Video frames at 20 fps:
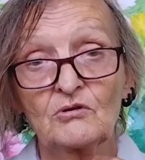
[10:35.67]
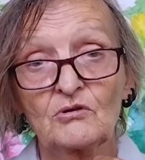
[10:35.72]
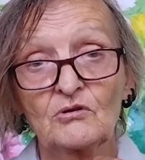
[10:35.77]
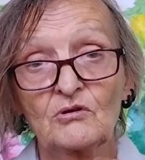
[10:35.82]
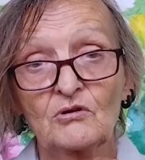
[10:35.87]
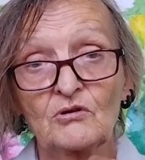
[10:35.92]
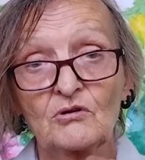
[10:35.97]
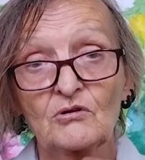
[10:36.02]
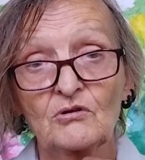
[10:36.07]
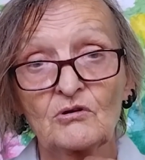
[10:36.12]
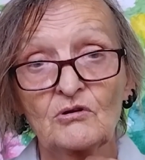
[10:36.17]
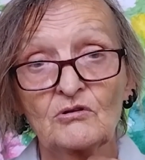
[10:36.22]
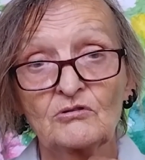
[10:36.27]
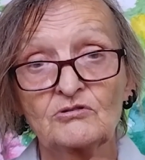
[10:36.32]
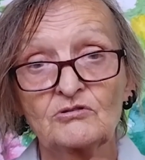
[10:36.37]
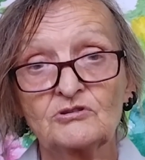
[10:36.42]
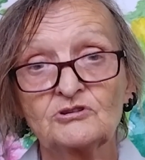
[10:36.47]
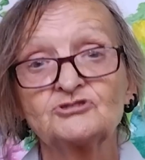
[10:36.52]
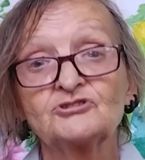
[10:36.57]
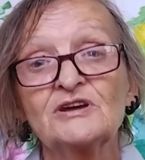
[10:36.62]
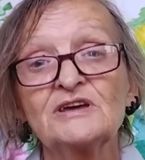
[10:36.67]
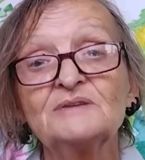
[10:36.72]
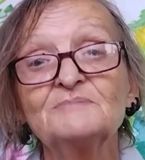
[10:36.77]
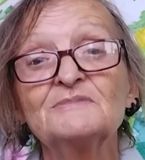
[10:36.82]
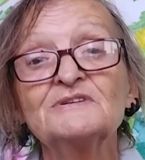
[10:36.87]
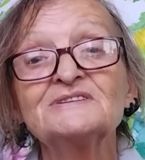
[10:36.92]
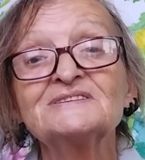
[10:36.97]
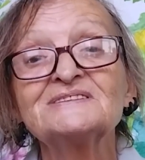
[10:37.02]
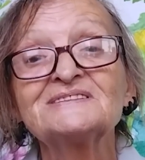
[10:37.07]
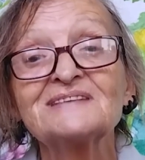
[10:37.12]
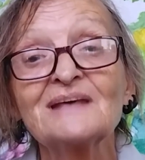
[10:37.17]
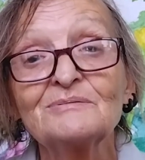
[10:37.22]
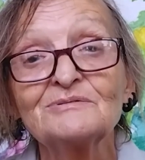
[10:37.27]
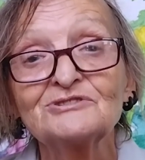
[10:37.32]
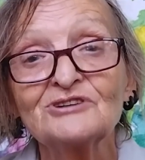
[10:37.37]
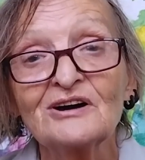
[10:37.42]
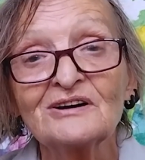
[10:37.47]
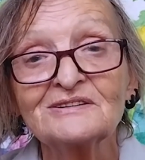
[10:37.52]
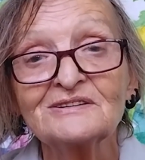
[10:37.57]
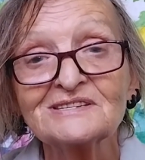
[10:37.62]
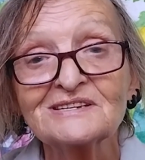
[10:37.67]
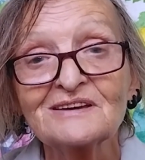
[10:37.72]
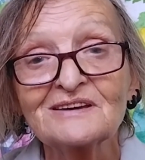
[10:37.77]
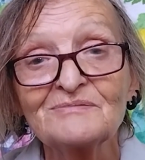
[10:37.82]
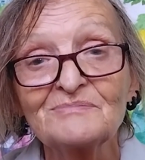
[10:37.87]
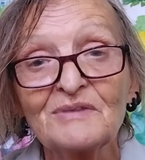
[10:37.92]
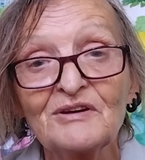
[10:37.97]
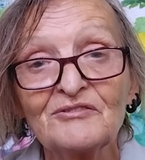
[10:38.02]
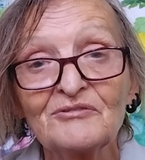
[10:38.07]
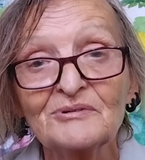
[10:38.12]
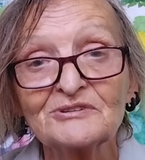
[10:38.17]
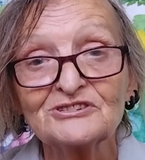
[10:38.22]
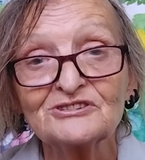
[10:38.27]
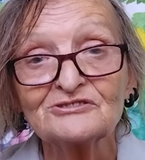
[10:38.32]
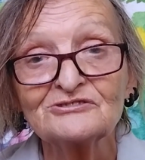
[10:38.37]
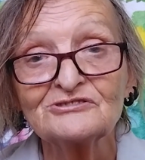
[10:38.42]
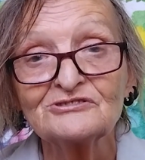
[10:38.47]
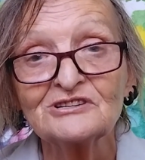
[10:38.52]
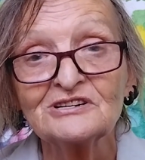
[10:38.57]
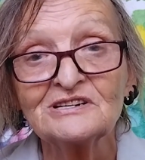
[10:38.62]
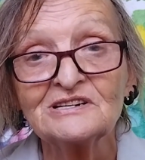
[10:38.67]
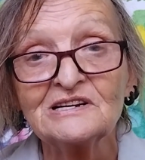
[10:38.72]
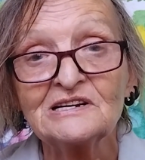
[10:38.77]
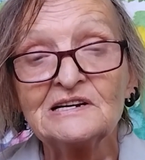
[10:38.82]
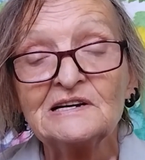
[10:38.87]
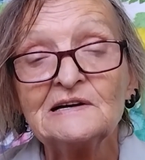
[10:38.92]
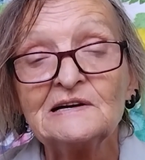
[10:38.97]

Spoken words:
the treatments they were trying to give me for my children.